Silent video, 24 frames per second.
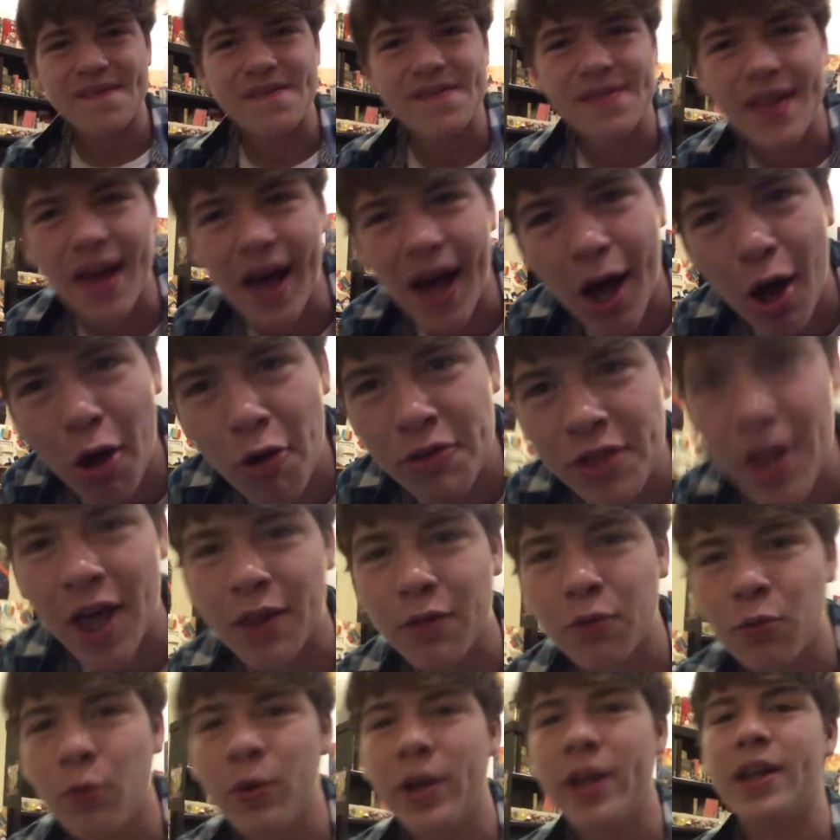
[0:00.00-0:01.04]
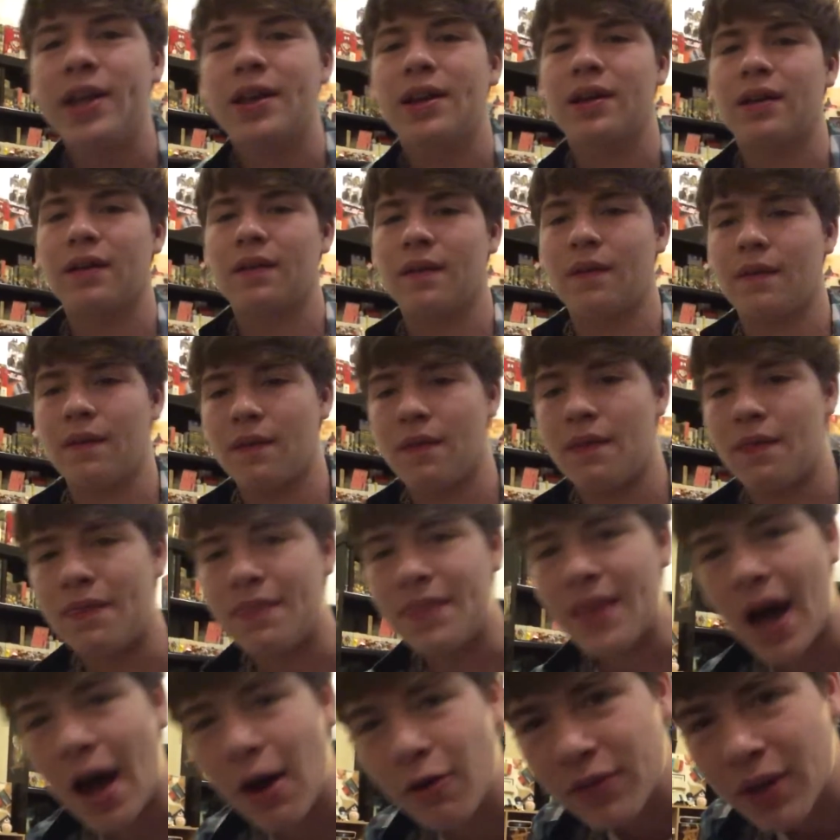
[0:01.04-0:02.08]
Now that we
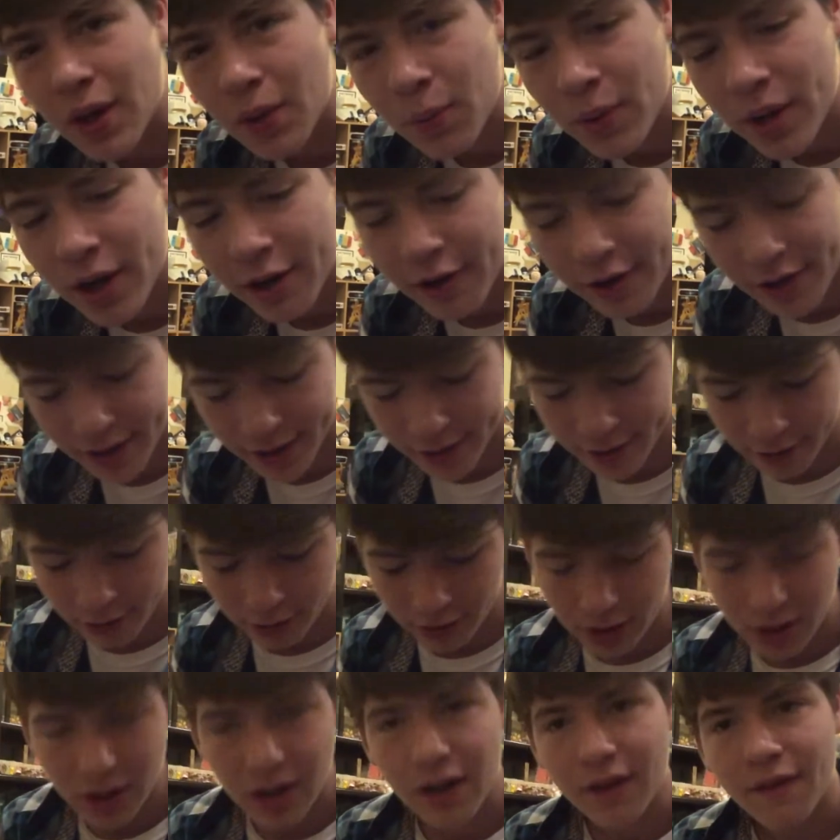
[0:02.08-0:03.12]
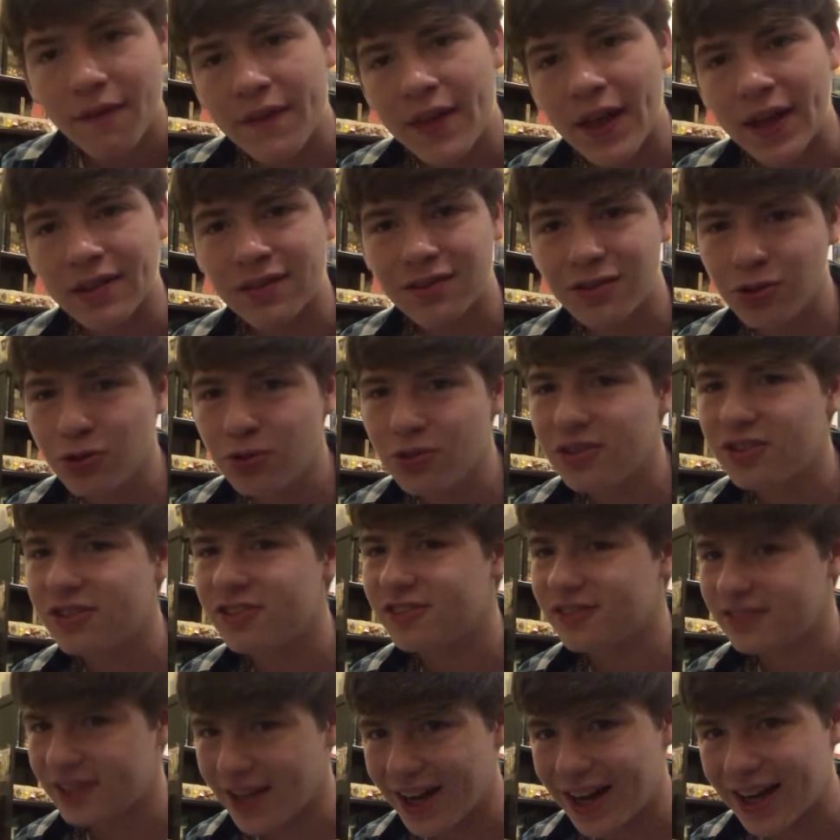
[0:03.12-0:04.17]
are here, the 2
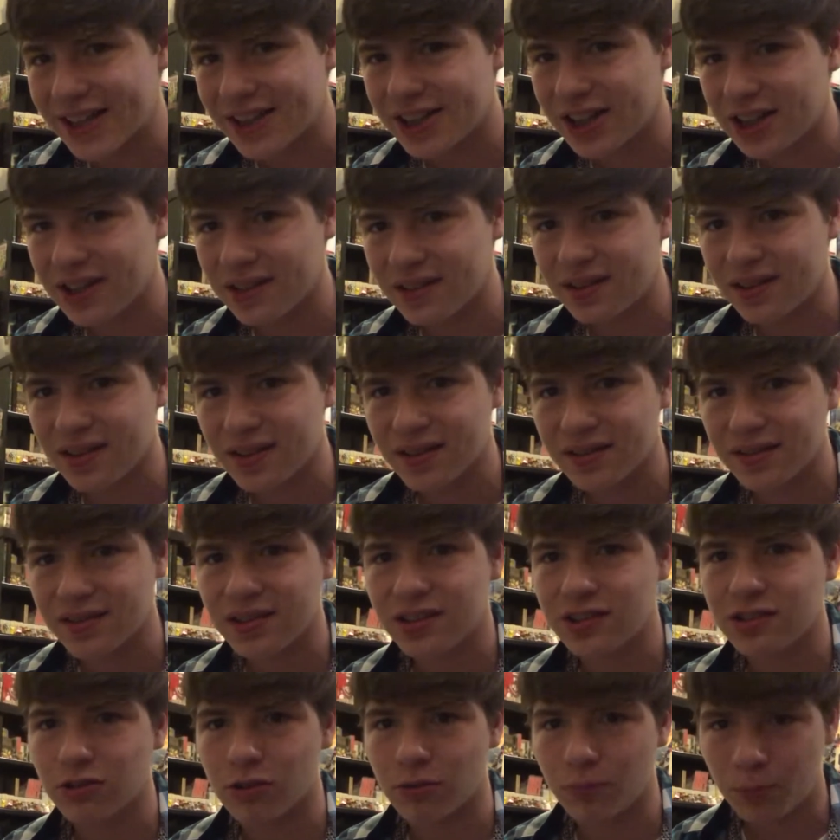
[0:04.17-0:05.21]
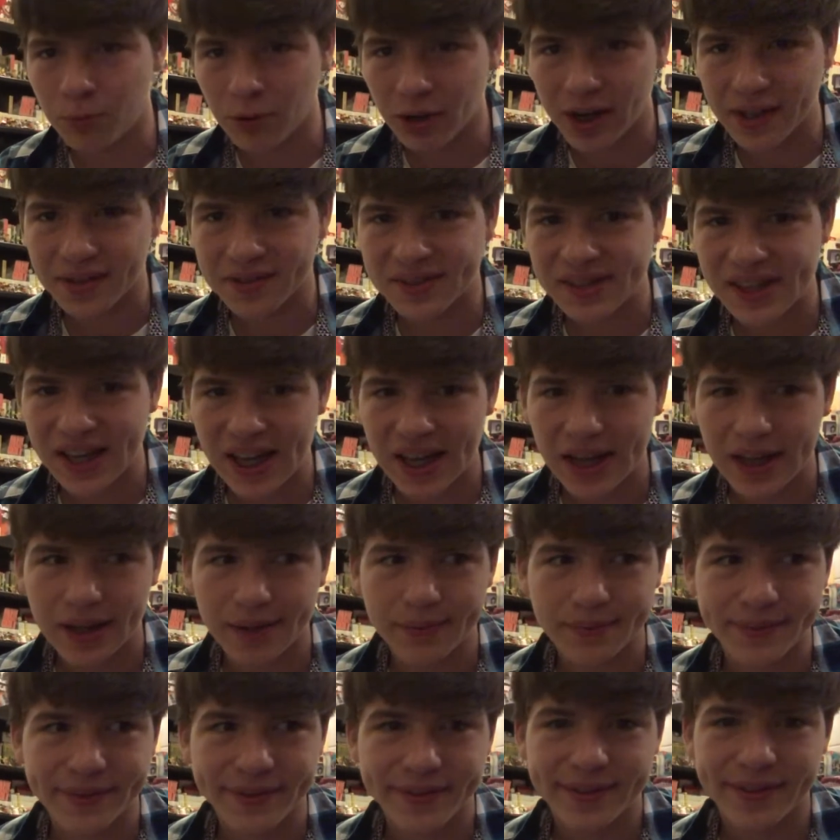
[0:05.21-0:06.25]
SEGA Genesis surprise
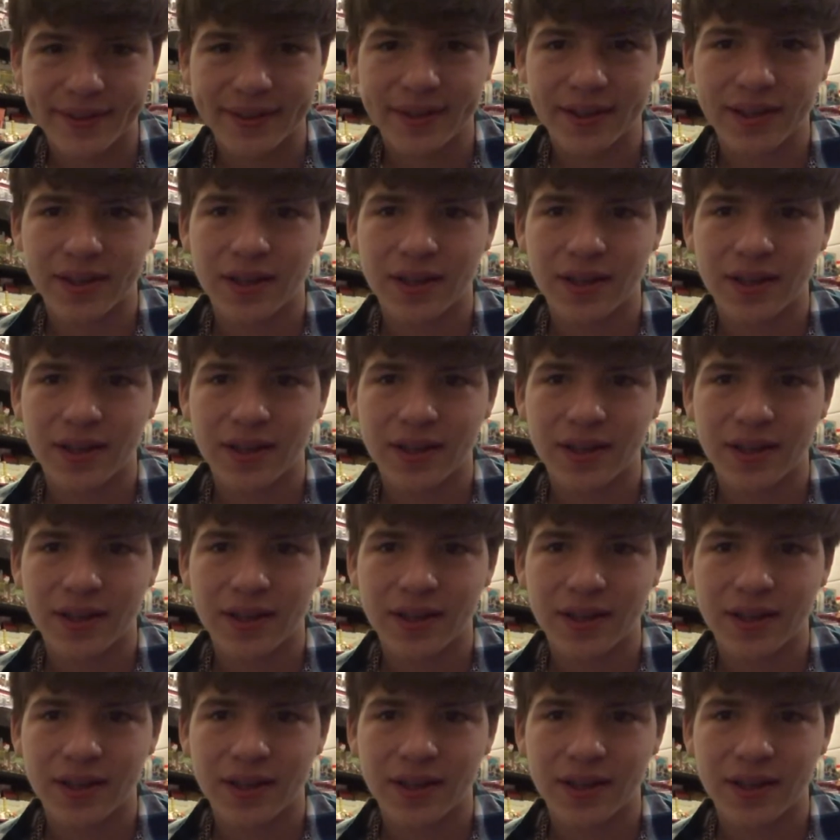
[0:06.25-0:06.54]
games.